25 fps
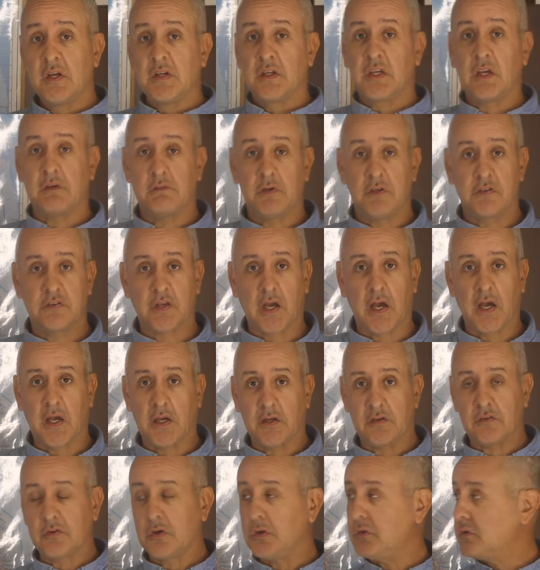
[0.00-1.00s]
give us
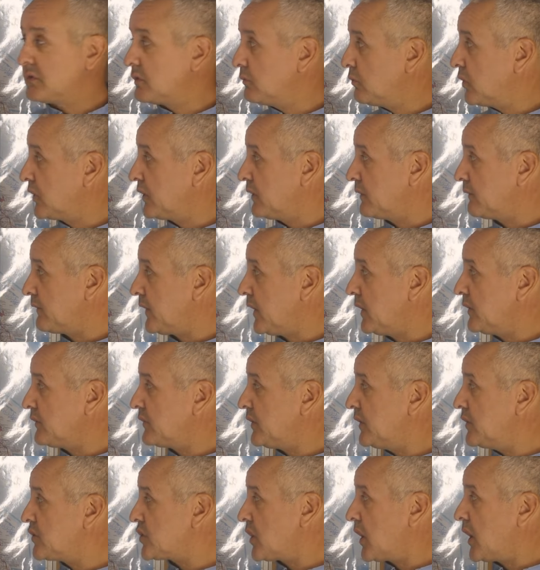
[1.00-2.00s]
a 2-to-1
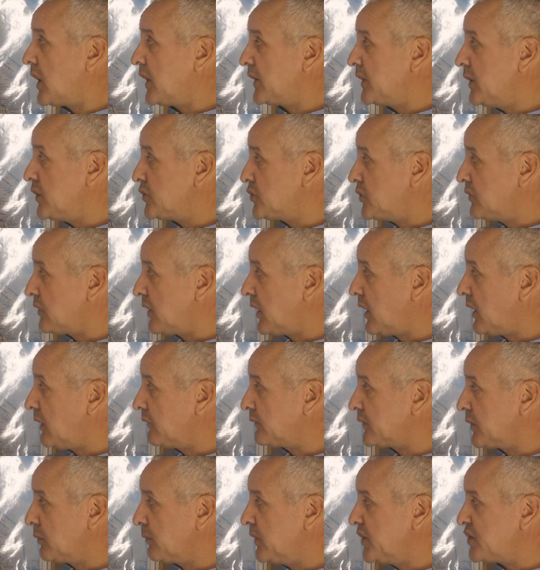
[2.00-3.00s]
advantage, i.e., it should
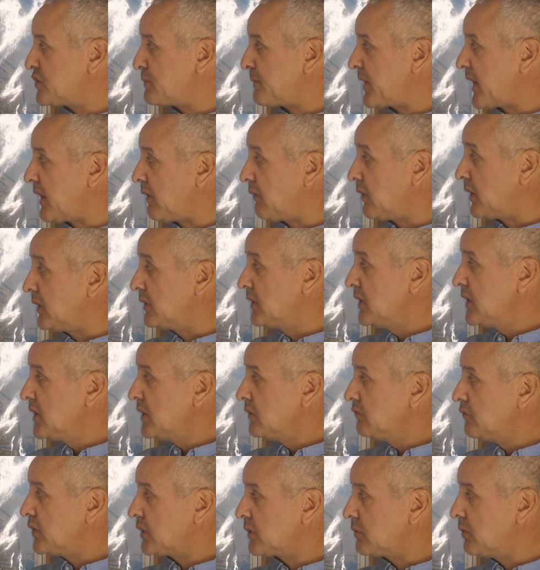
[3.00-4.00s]
halve the winch power
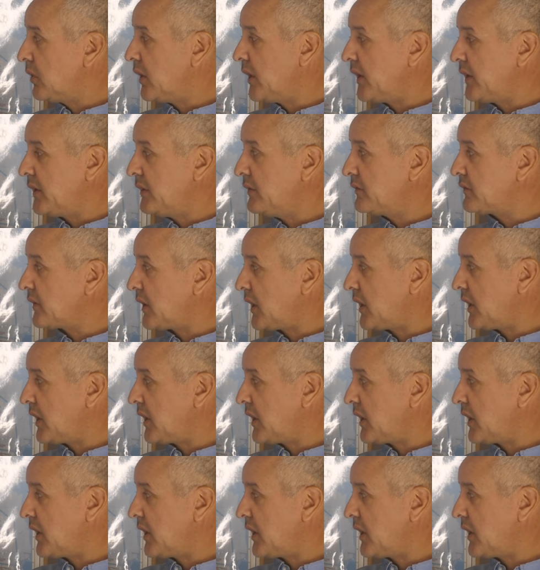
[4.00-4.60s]
required,